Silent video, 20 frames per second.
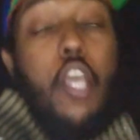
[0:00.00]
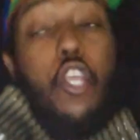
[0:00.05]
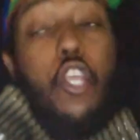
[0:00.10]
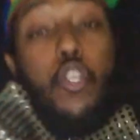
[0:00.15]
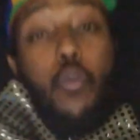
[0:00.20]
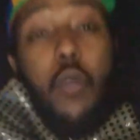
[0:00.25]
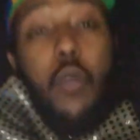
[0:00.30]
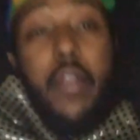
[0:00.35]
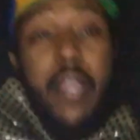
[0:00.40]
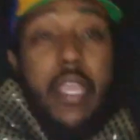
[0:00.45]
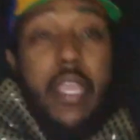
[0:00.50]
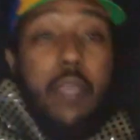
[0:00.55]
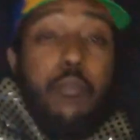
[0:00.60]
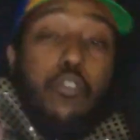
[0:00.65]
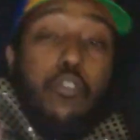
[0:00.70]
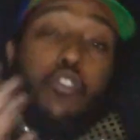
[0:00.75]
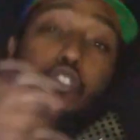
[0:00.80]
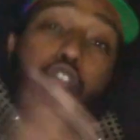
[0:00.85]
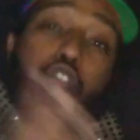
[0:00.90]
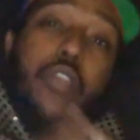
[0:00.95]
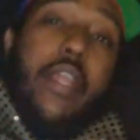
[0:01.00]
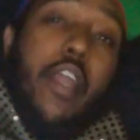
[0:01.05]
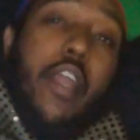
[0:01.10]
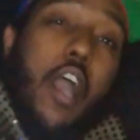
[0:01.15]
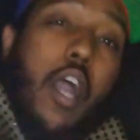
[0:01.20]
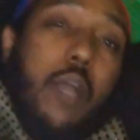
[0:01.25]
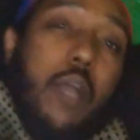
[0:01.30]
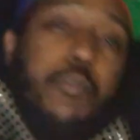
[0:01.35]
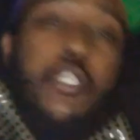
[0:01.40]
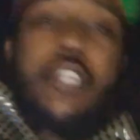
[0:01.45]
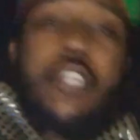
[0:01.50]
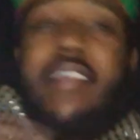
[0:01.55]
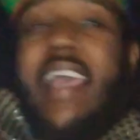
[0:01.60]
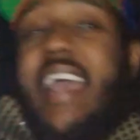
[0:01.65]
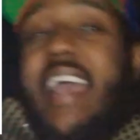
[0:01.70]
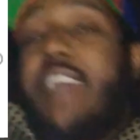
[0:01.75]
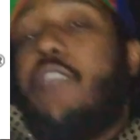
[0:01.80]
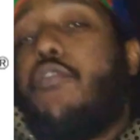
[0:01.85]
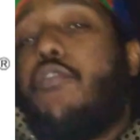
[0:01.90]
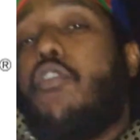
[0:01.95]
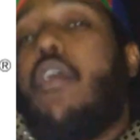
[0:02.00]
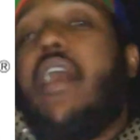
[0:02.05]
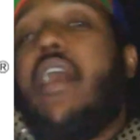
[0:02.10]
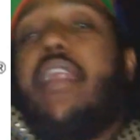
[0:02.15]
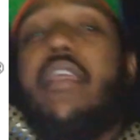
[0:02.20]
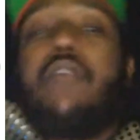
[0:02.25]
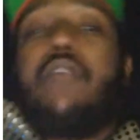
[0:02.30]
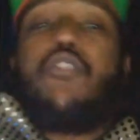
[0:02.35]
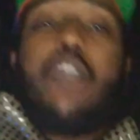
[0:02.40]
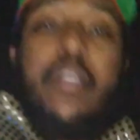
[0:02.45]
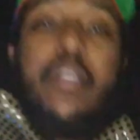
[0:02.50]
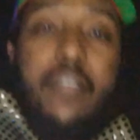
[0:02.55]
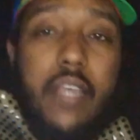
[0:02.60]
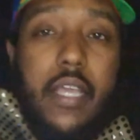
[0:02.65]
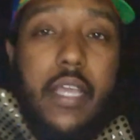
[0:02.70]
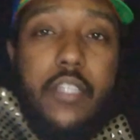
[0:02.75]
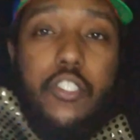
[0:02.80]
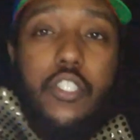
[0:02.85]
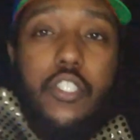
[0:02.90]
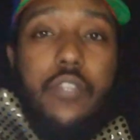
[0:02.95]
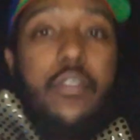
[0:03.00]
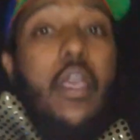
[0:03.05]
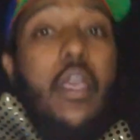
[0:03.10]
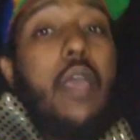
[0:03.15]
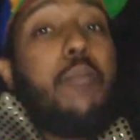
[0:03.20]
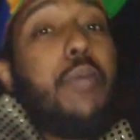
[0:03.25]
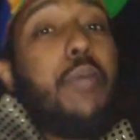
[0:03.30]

You are able to trade options and a variety of transactions,